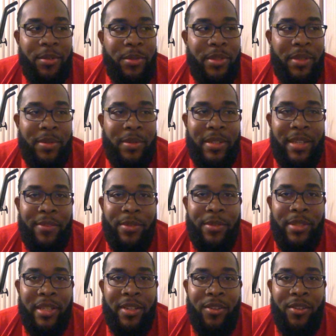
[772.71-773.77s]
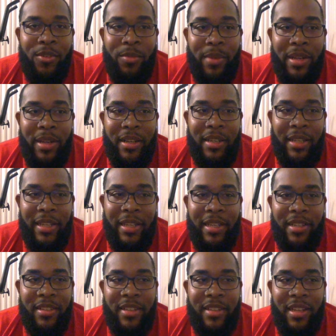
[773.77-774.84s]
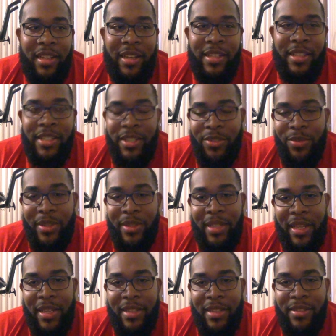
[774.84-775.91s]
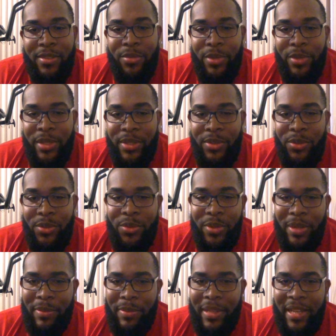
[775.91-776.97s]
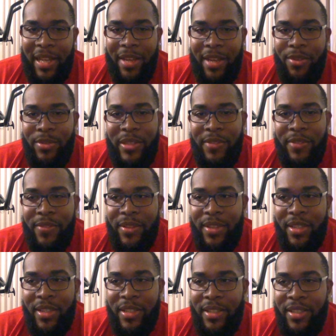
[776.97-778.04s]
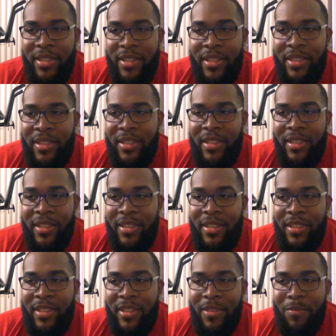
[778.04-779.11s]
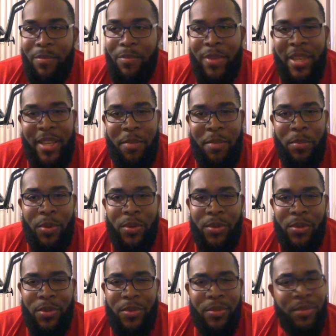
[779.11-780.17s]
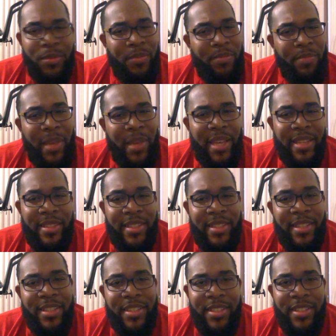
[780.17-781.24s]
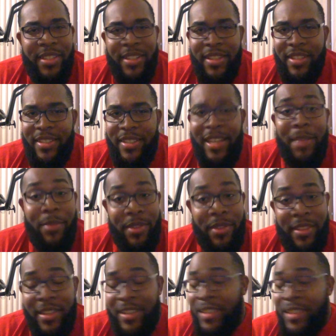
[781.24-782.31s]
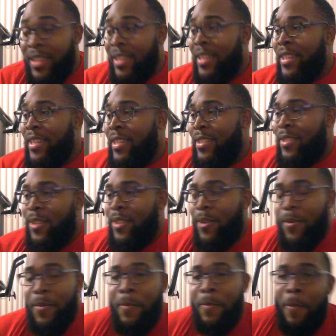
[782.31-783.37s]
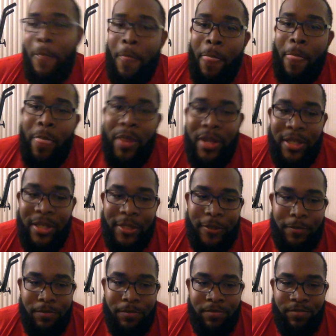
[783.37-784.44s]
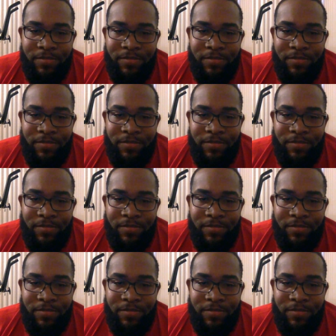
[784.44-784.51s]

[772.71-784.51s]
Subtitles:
something that was like, oh my, like, I just realized 1 and 2, and I'm like, I don't even think people pay attention to this type of thing. So, but